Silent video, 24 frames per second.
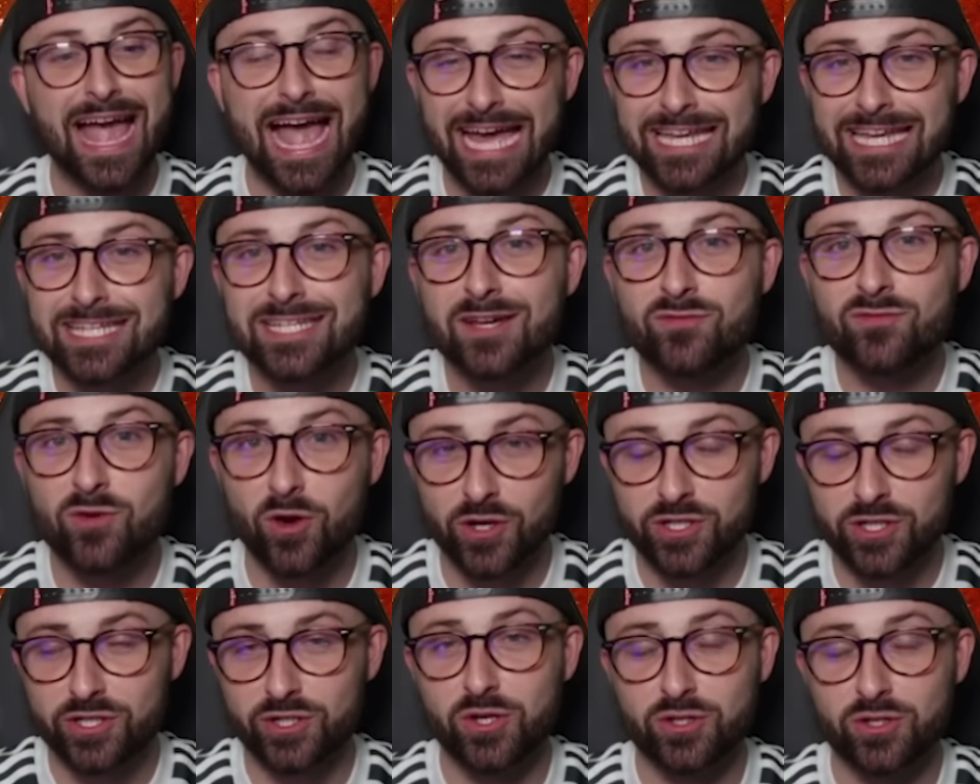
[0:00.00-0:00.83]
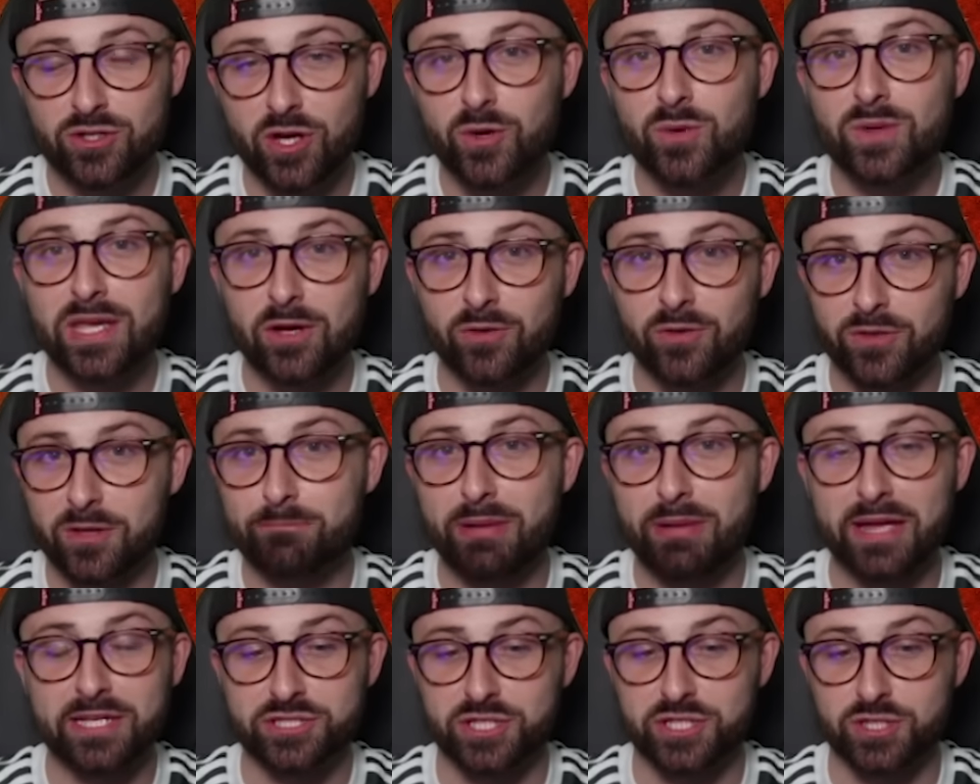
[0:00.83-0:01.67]
and I've got Udogie on
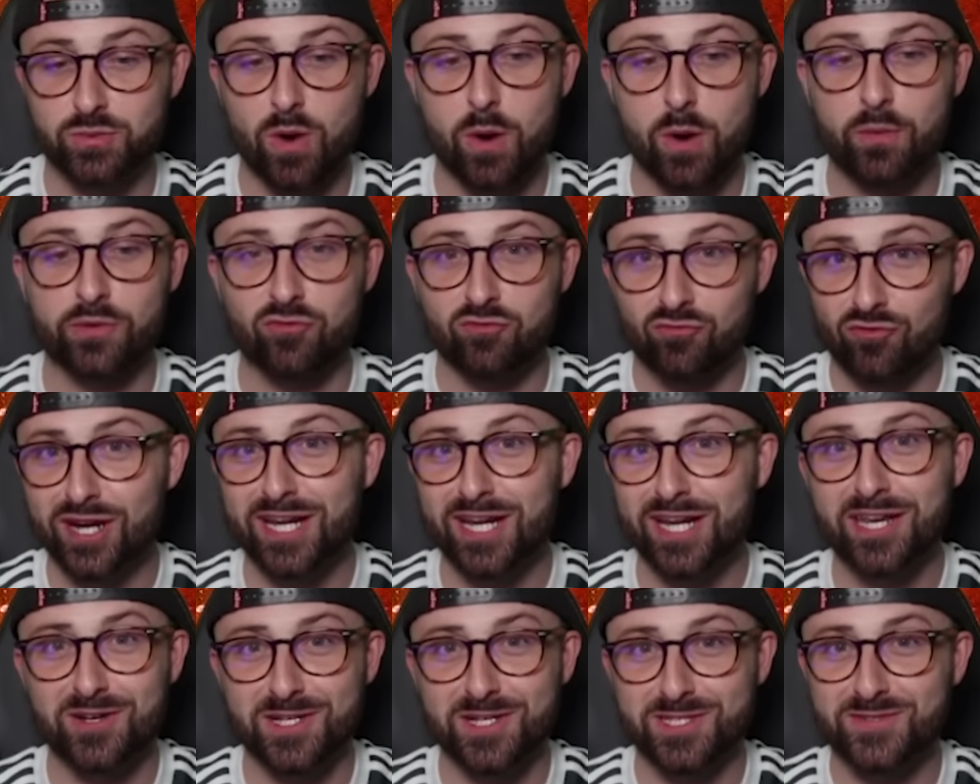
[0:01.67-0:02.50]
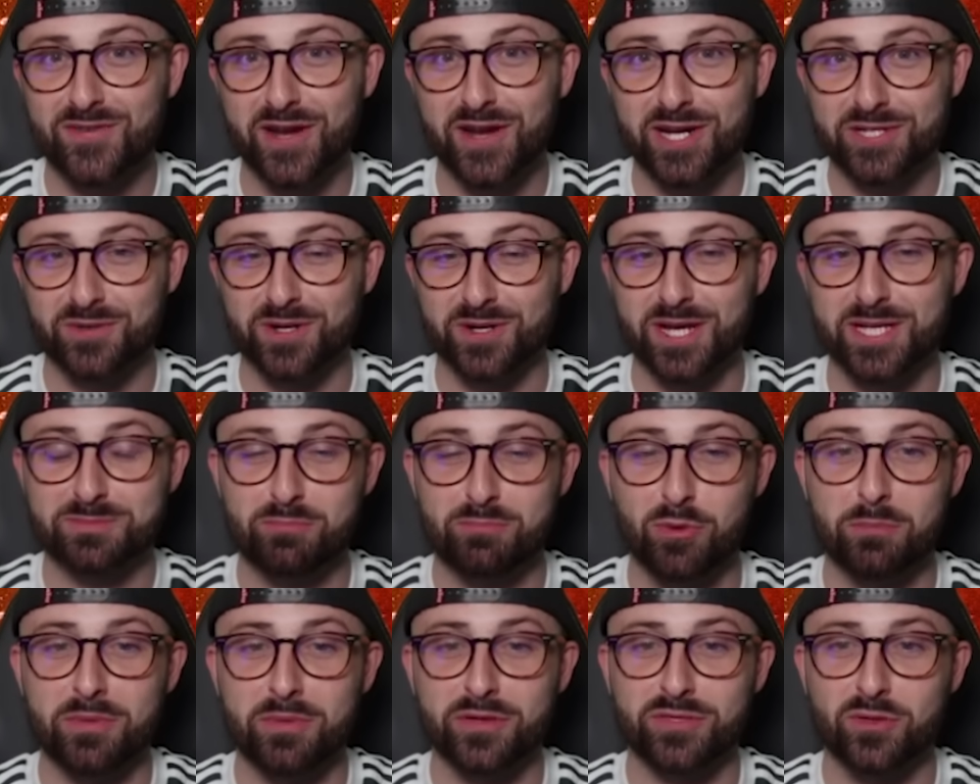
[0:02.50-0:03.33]
the bench as well with a really nice fixture
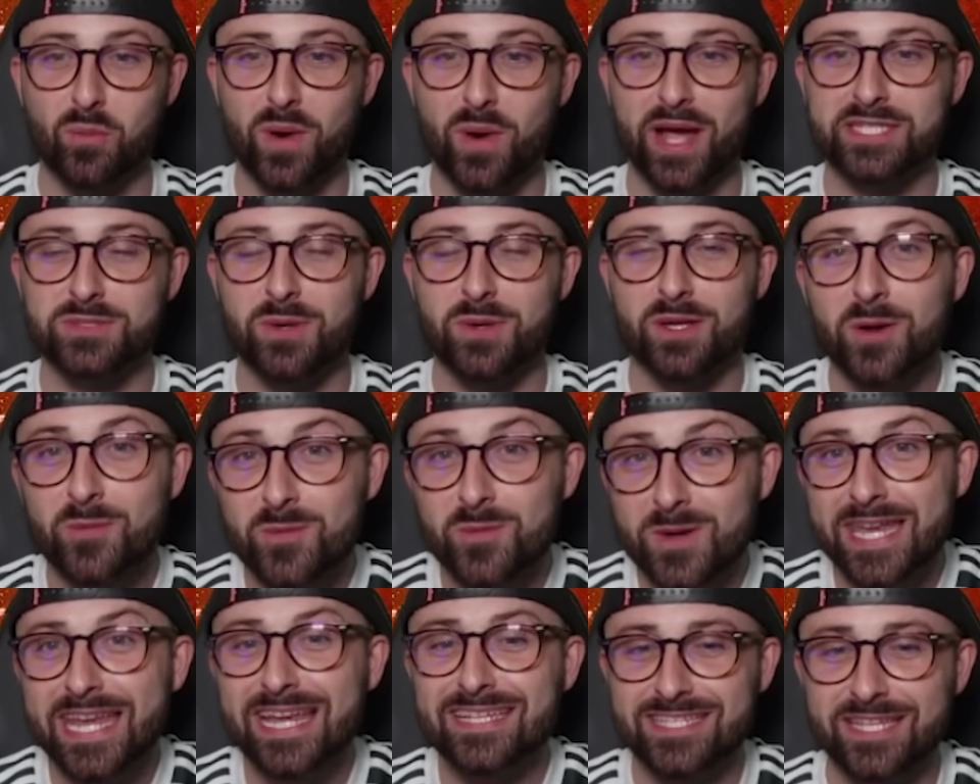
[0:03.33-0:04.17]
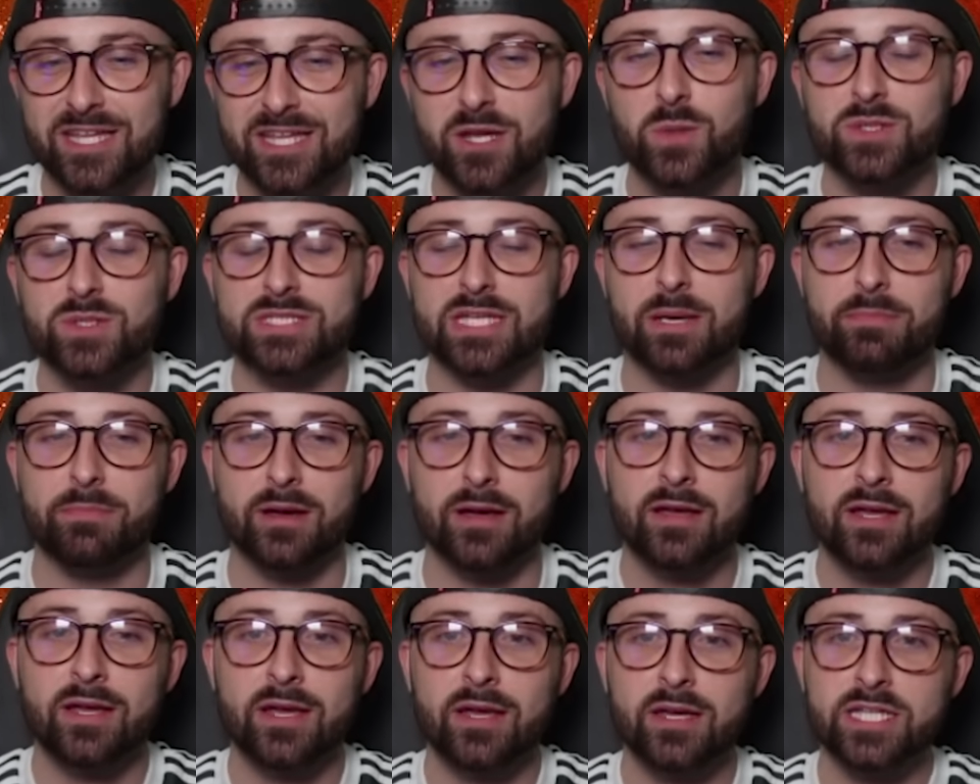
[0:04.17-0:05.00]
against Bournemouth away, so I don't need to use it,
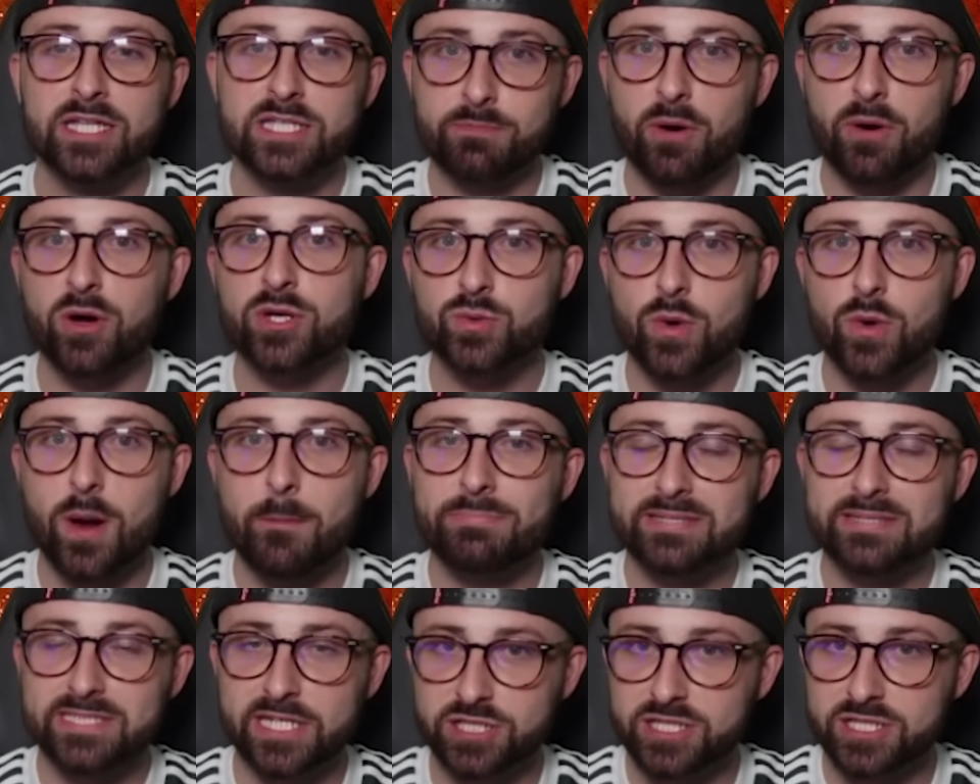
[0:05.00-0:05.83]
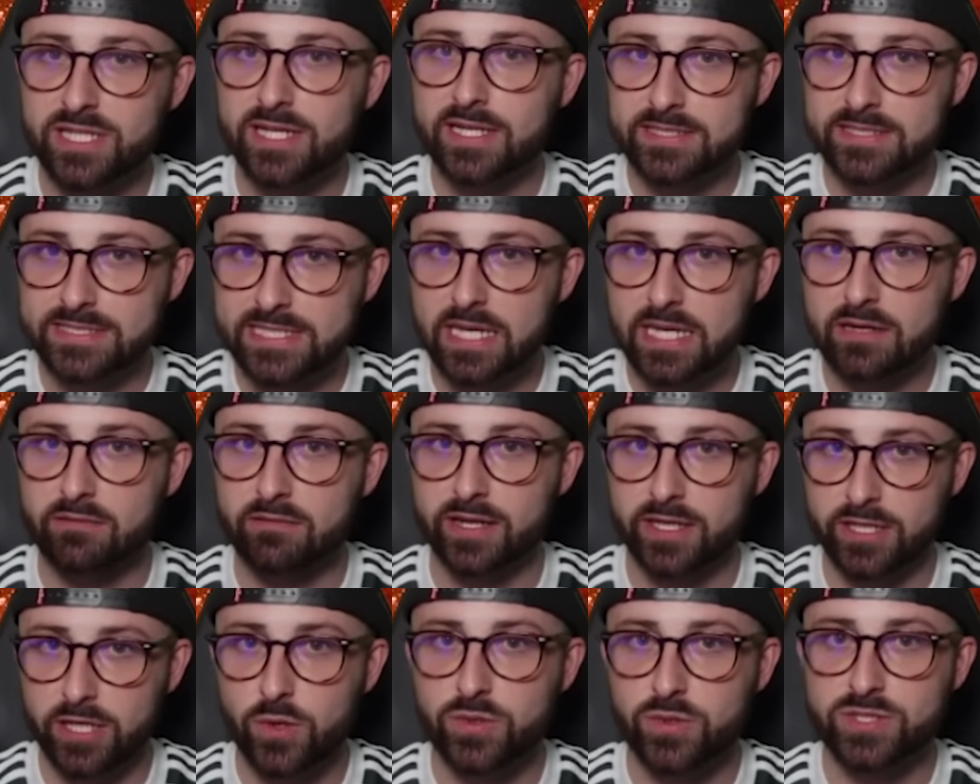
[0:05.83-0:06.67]
but spots where I'm potentially
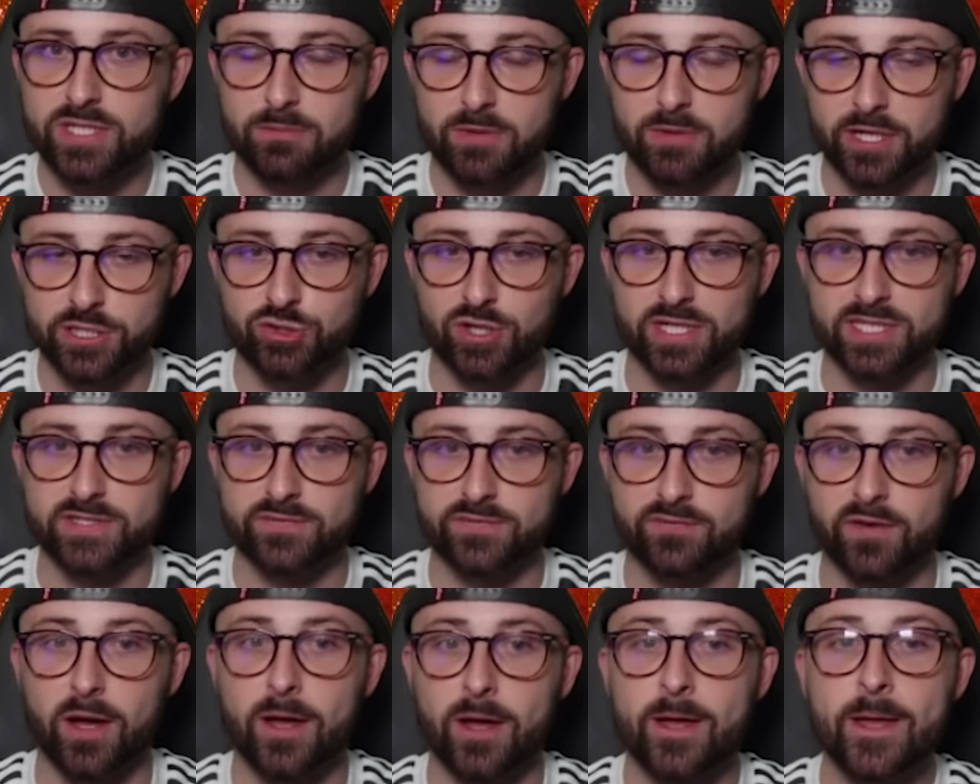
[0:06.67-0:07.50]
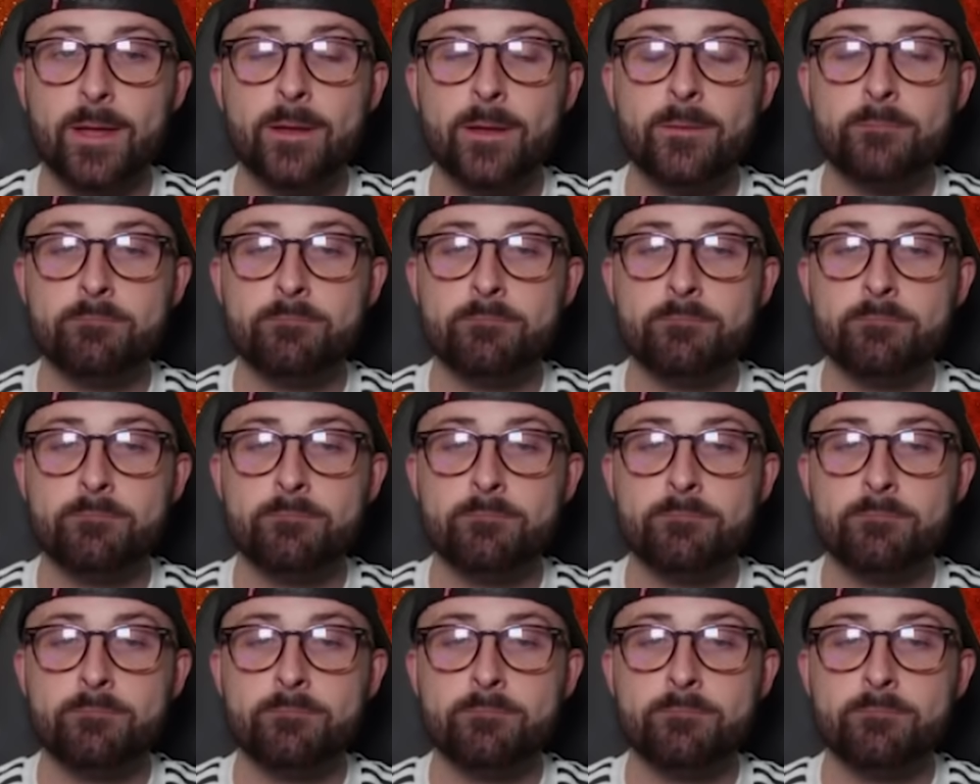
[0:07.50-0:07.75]
considering using my transfer.